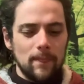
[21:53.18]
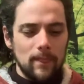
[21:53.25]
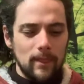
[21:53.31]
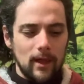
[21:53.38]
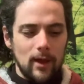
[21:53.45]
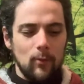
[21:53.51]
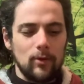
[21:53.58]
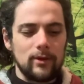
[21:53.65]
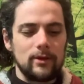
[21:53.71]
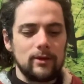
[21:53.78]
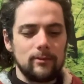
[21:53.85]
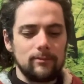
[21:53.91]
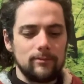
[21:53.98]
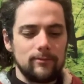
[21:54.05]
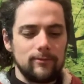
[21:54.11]
I want you to
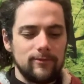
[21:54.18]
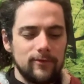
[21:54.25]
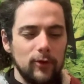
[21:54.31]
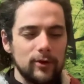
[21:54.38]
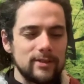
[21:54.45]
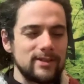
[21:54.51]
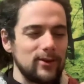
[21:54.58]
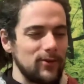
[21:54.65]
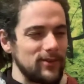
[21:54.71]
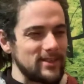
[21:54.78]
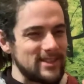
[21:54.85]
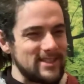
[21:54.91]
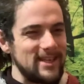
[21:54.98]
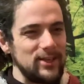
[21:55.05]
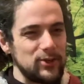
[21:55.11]
focus in on the
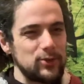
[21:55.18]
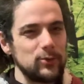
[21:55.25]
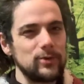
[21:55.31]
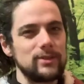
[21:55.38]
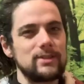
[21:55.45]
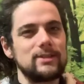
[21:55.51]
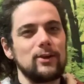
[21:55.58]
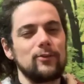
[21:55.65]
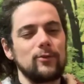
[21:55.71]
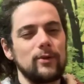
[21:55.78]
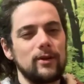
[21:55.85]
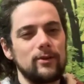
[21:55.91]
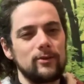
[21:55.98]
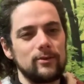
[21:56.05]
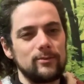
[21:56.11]
tissue itself. We're
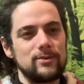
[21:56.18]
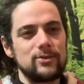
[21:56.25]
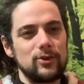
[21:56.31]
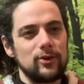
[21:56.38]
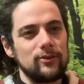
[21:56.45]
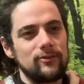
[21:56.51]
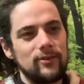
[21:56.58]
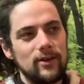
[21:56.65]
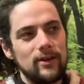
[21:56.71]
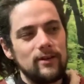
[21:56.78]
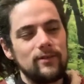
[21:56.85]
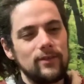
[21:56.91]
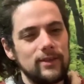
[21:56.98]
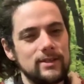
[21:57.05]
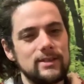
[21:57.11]
going to observe
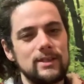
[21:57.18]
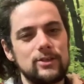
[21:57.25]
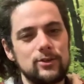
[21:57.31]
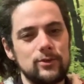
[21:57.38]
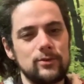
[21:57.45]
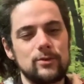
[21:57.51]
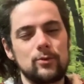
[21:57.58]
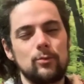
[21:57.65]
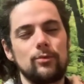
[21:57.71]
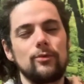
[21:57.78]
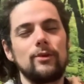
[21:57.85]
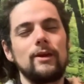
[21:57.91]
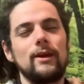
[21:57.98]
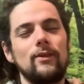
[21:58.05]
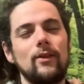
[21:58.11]
the tissue. So
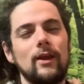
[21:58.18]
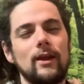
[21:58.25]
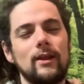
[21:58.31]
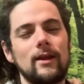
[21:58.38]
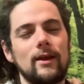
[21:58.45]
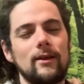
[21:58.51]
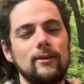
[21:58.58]
breathing in and out.